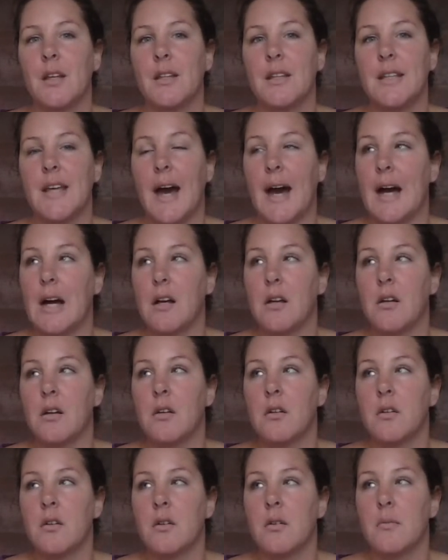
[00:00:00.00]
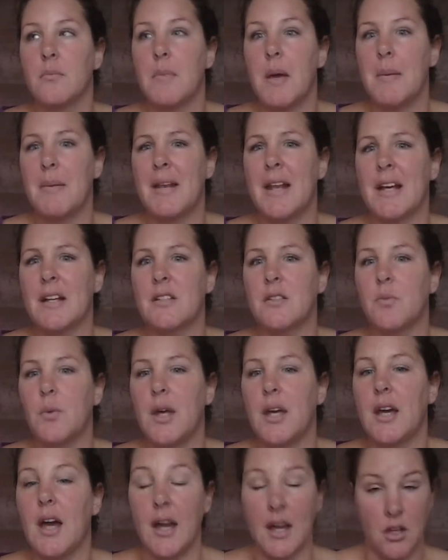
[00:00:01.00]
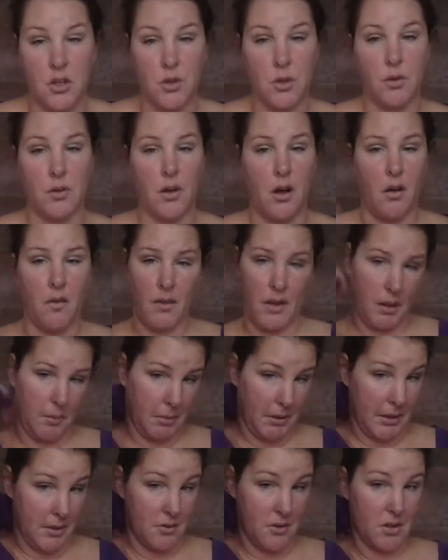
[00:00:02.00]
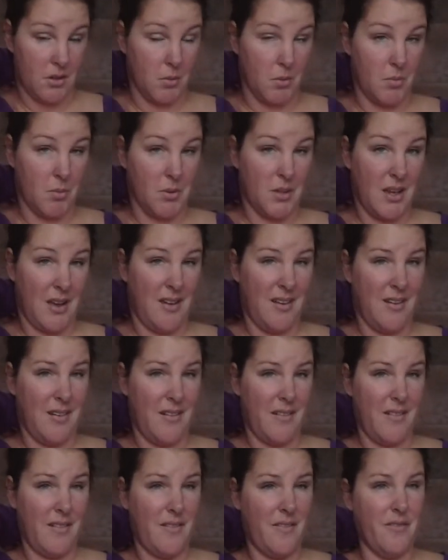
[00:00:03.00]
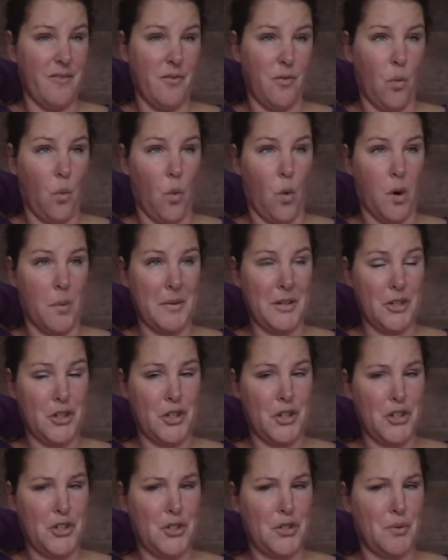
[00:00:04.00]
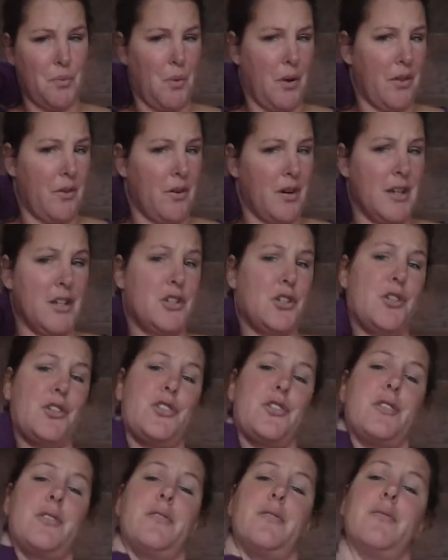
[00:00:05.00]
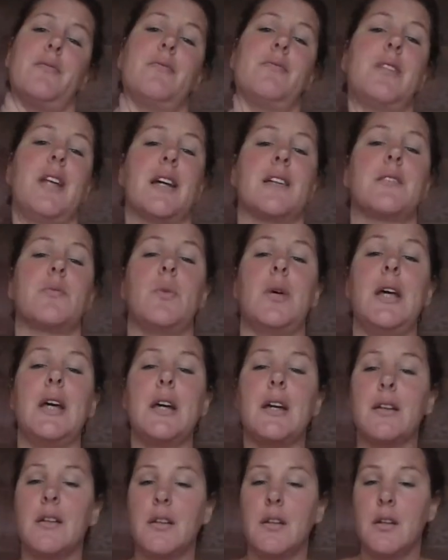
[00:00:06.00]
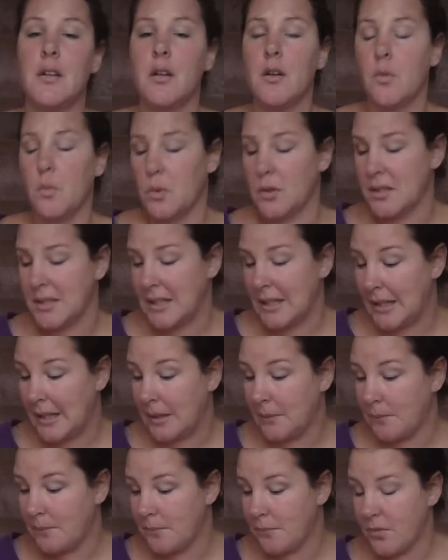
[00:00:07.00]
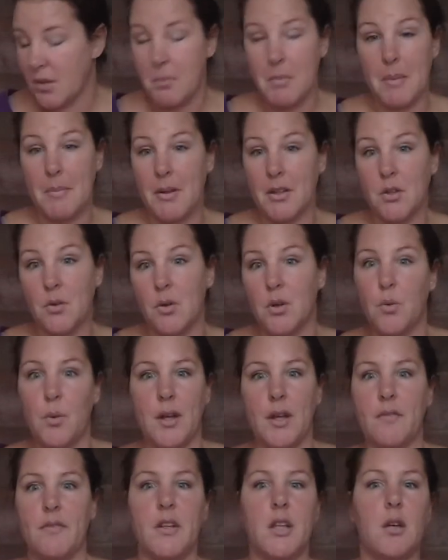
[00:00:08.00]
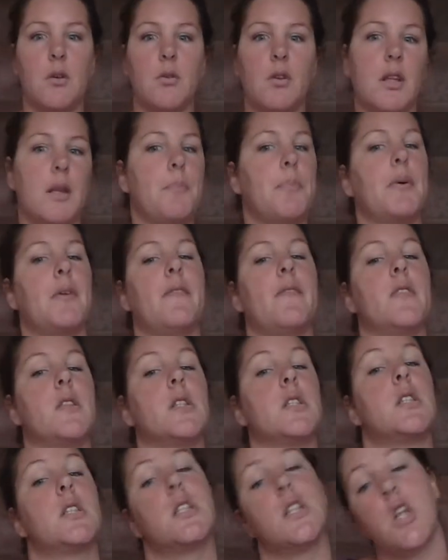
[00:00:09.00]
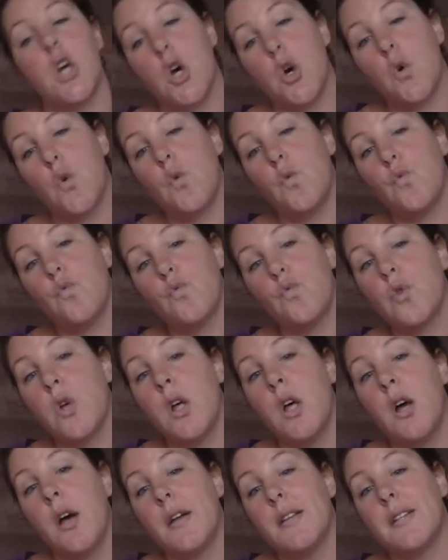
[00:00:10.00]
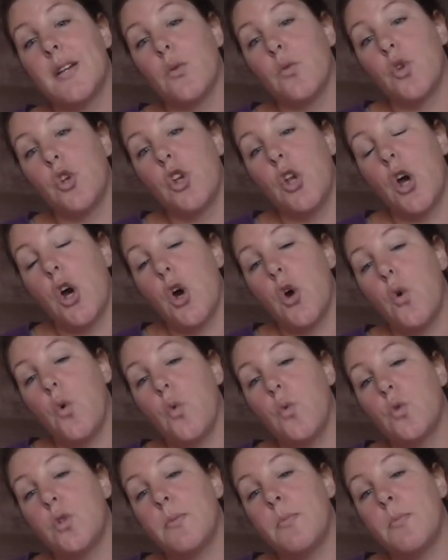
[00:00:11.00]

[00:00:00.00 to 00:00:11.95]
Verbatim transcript: Yeah, maybe next week I can show you the holiday planters. We're supposed to have warmish, weatherish next week. We'll see. Maybe I'll do a quick video clip of the snow. Don't know.